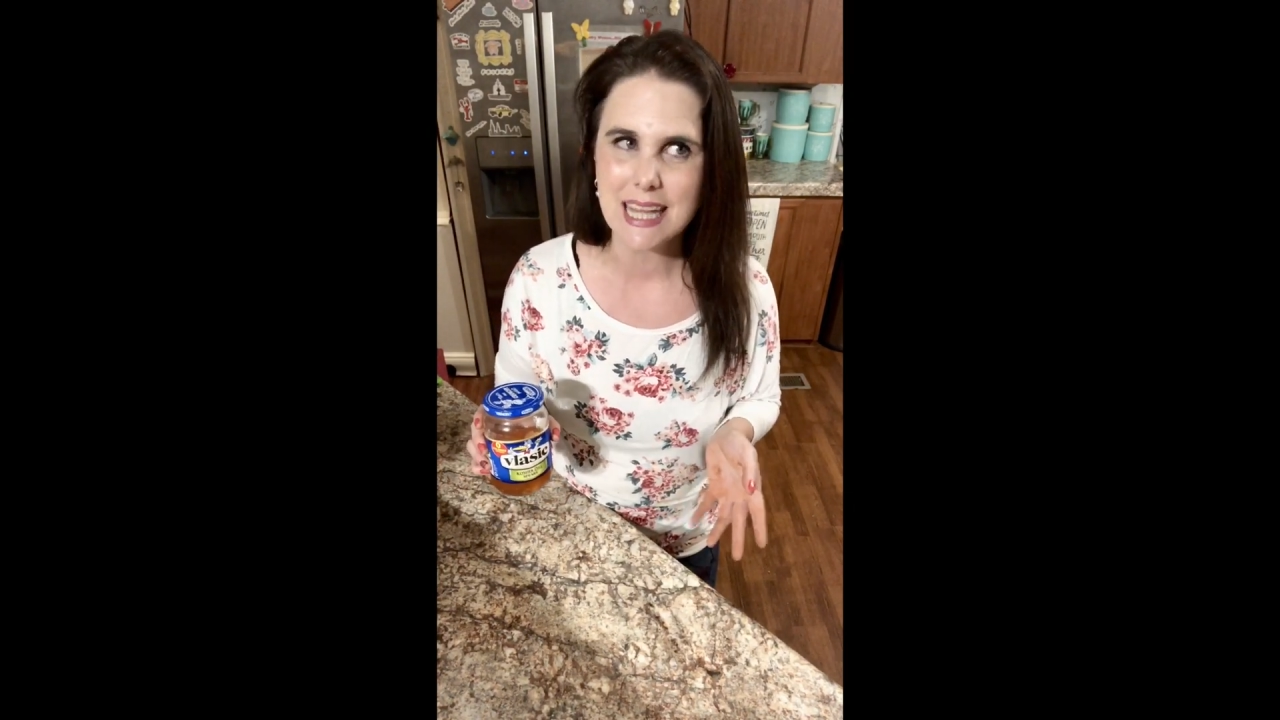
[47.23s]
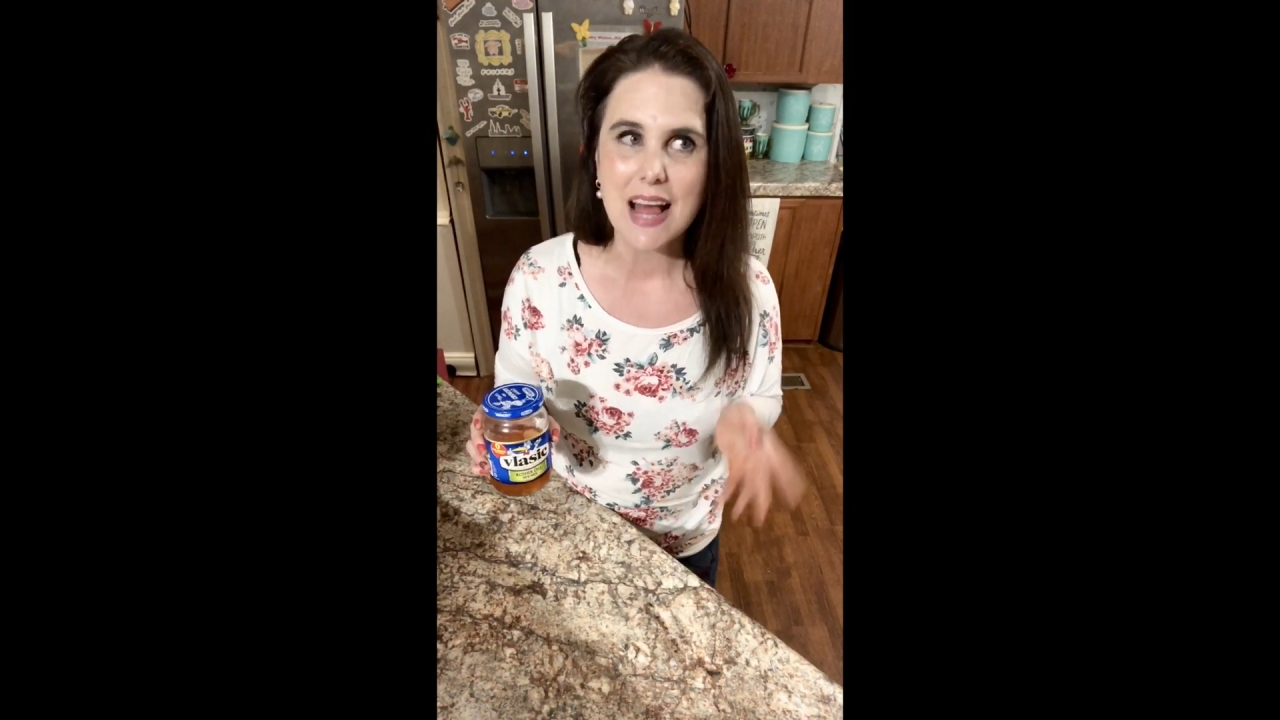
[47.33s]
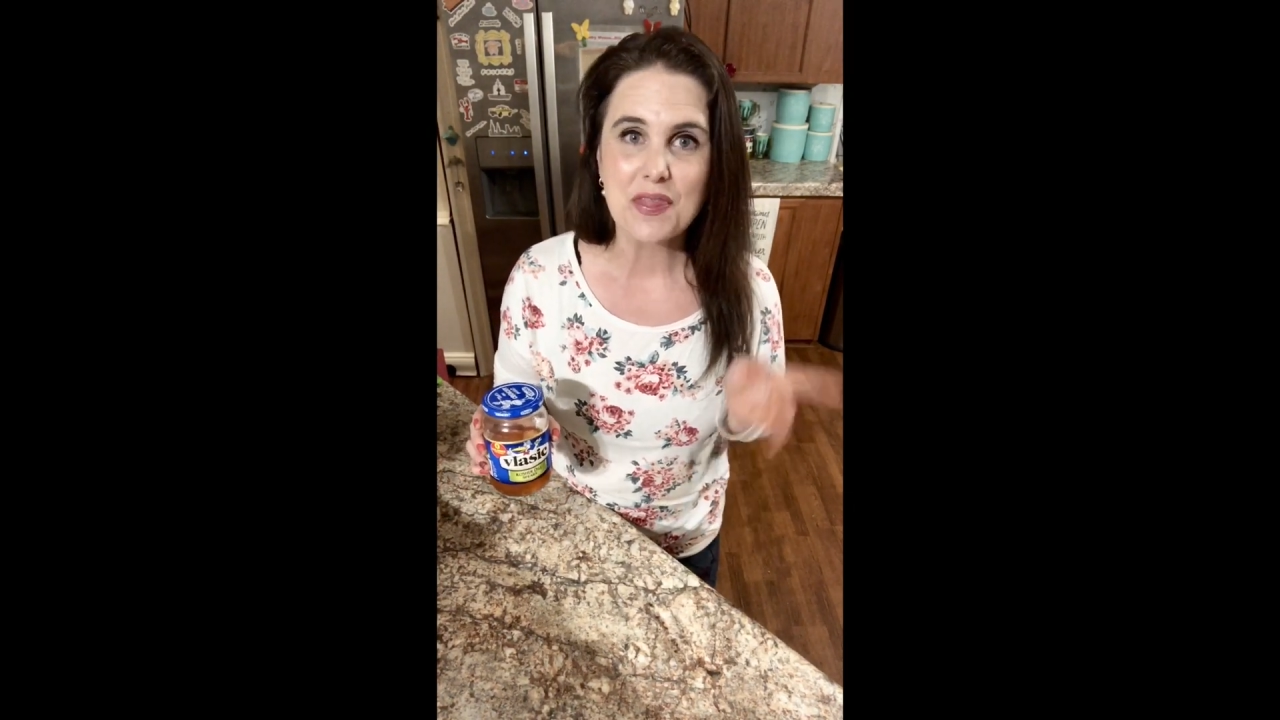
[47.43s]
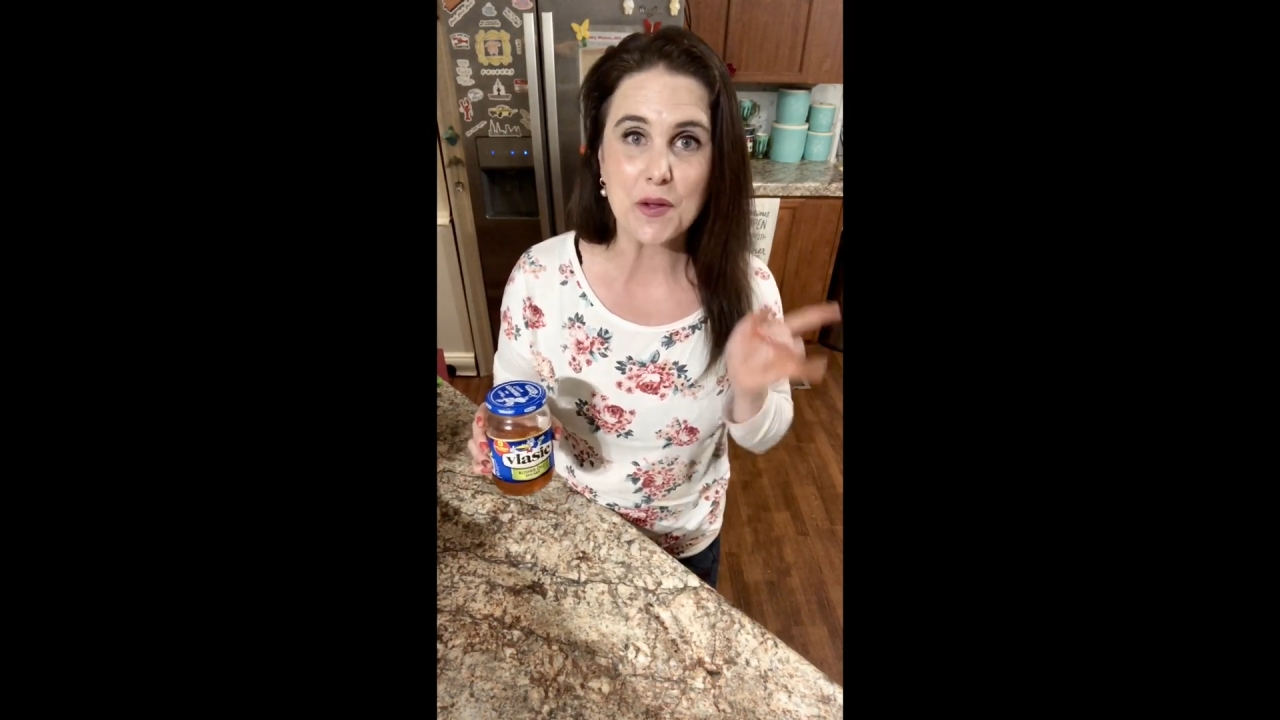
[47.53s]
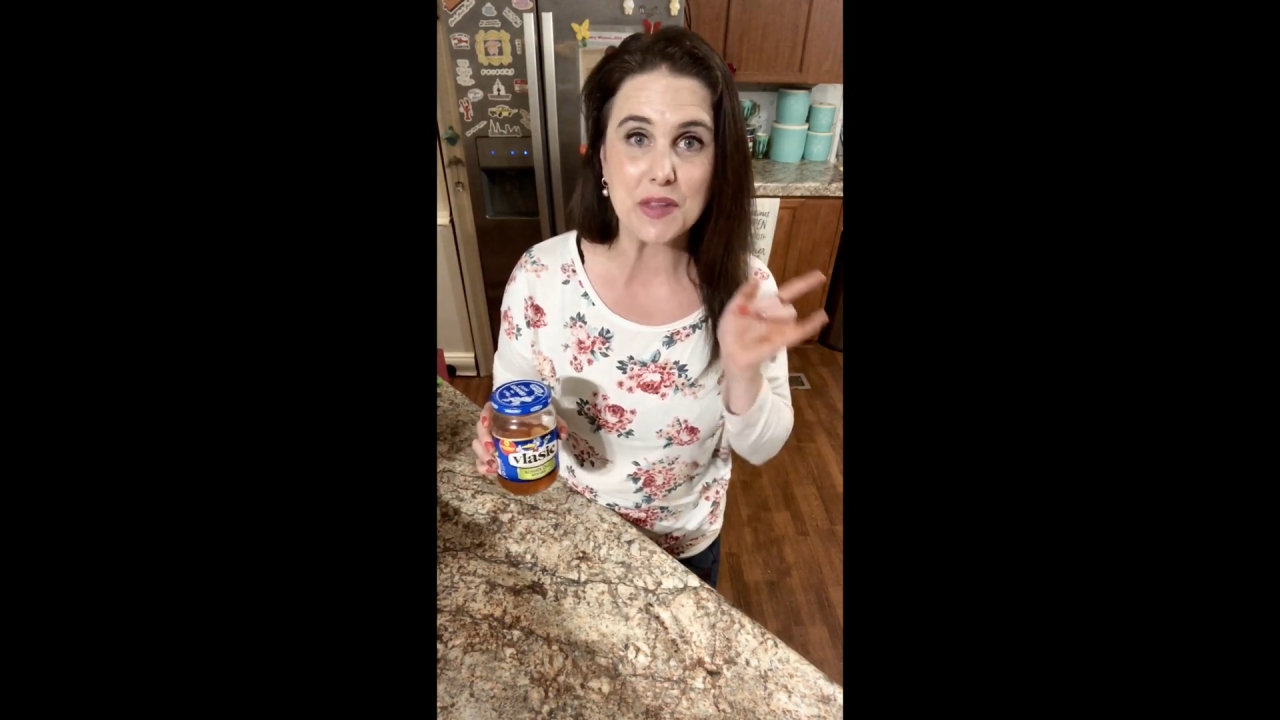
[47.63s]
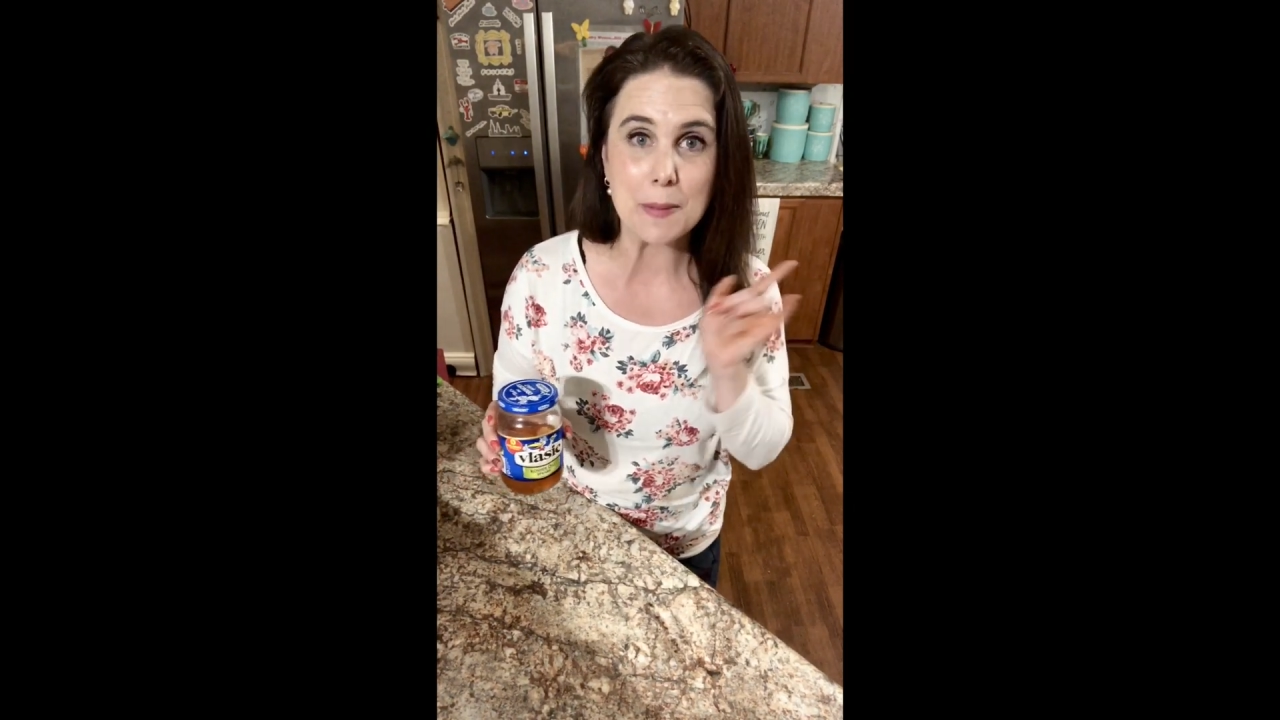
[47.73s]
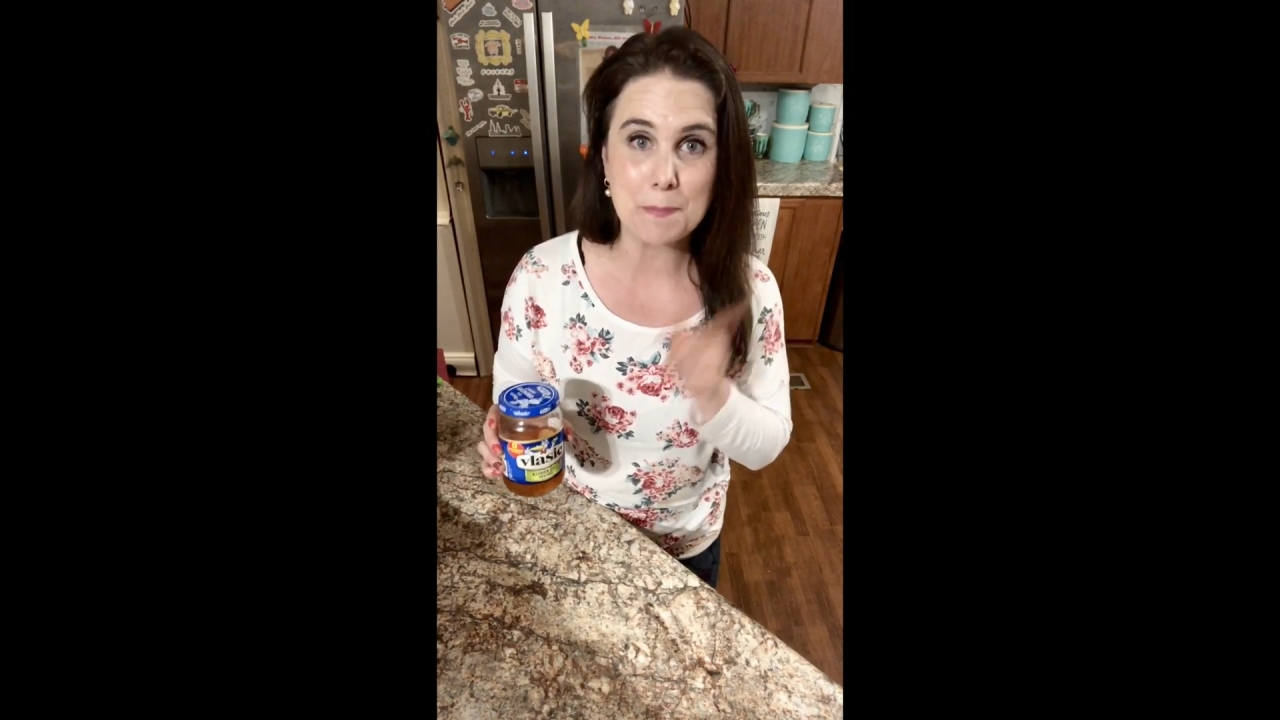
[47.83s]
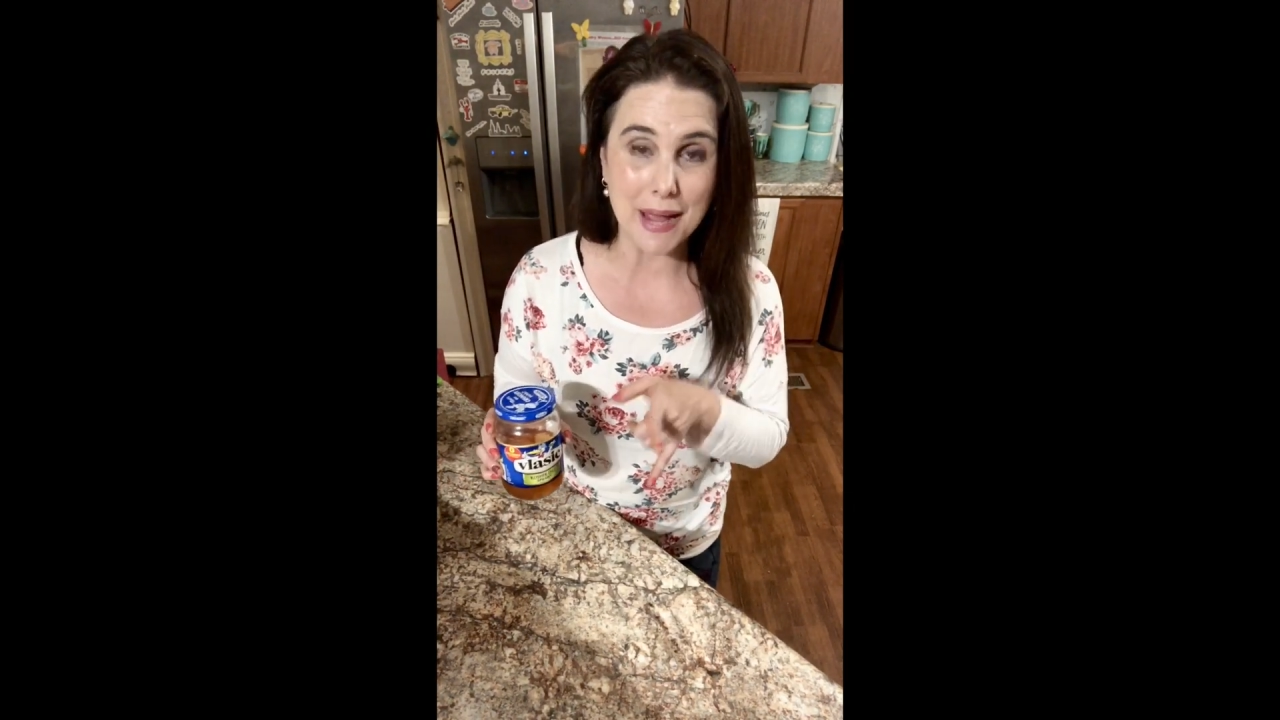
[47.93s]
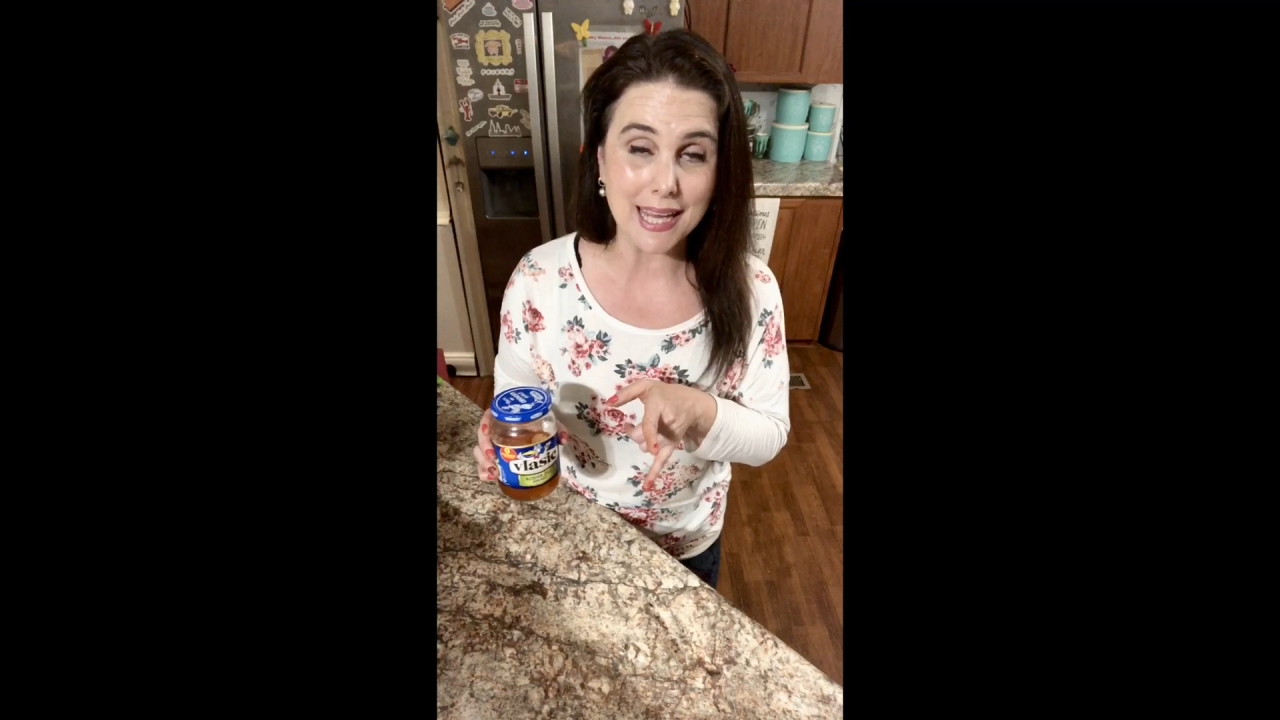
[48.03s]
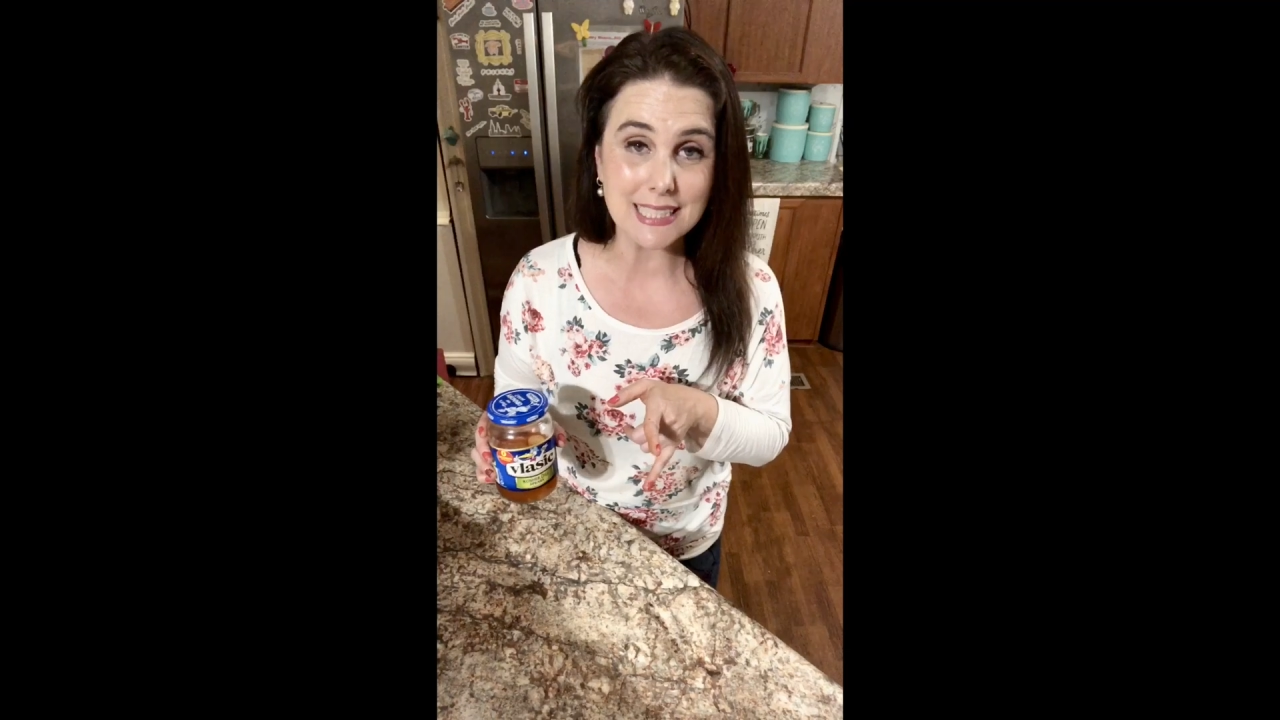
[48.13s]
They're the
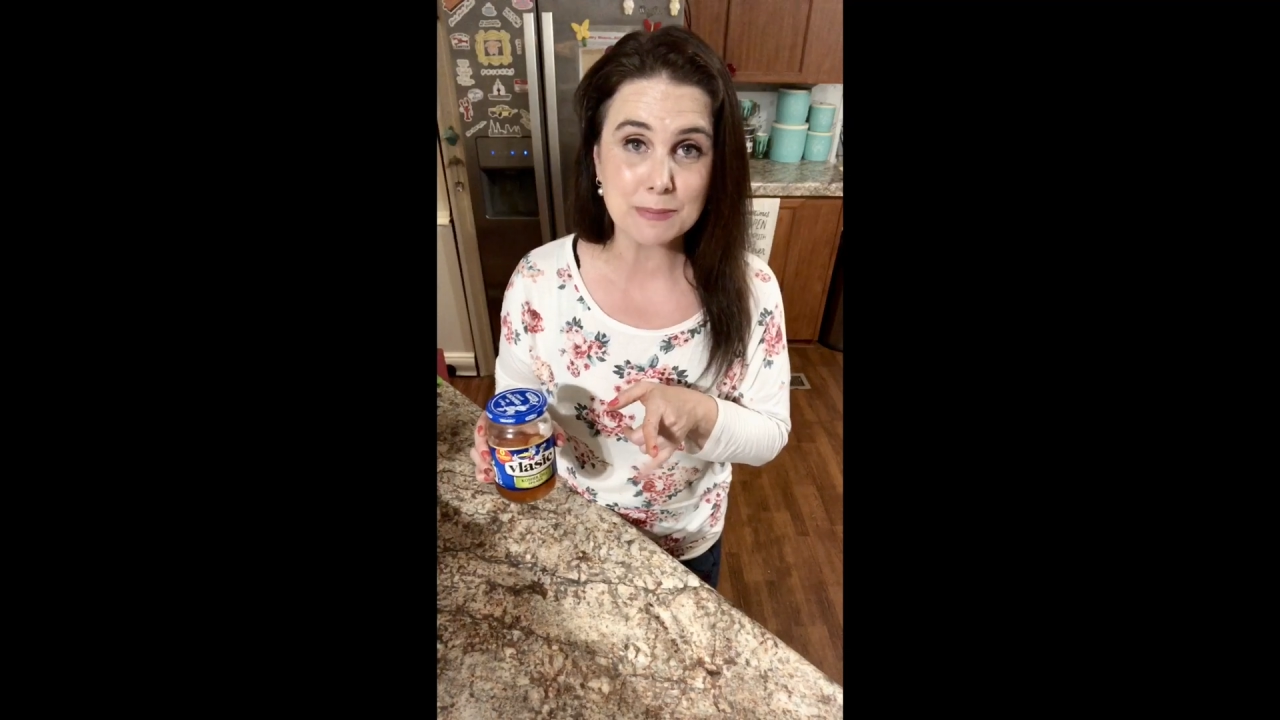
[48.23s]
best